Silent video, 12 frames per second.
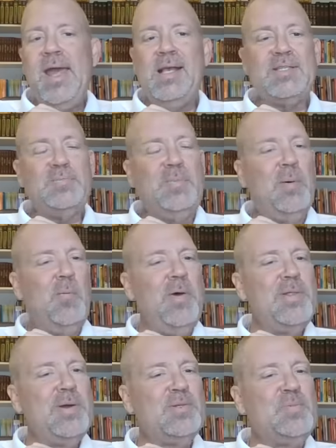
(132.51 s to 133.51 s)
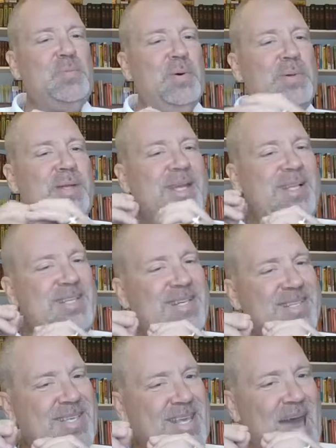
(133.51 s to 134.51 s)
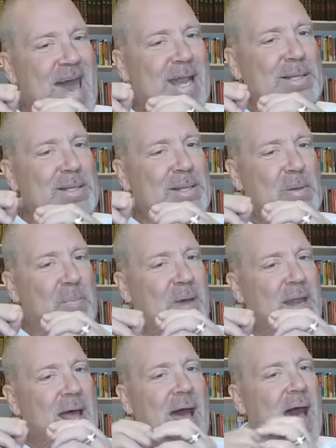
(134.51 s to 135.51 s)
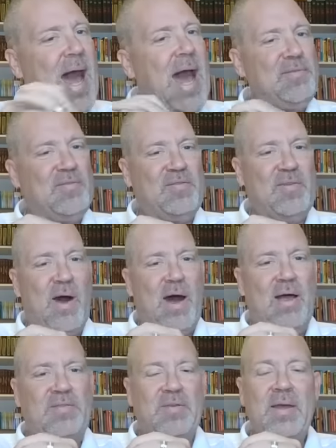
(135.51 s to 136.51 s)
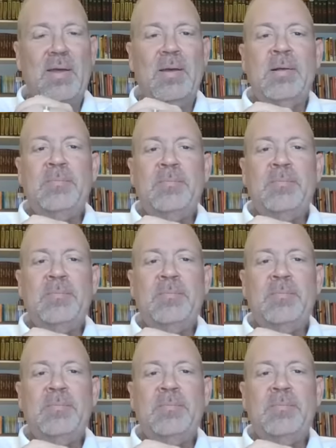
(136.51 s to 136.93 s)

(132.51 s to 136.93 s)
He says, but Witherspoon, he just got a little bit of hot sauce.